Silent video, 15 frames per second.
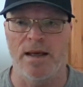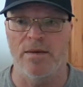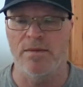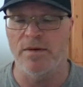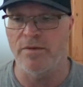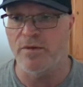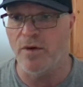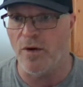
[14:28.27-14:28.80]

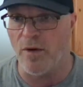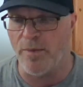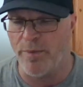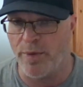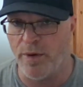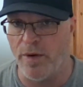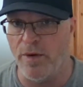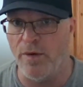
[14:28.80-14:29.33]
We've got a
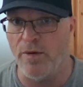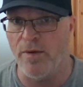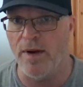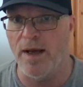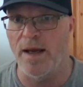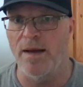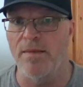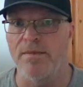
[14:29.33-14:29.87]

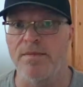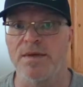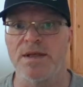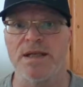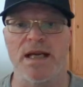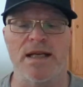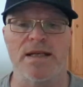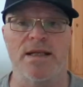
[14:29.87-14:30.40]
program
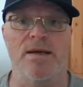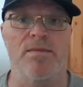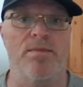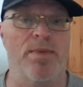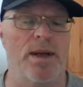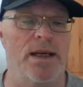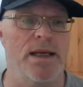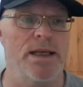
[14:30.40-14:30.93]
set in
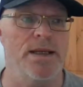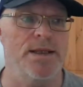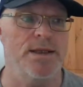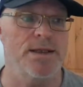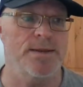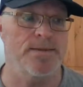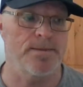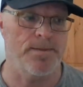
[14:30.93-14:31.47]
place.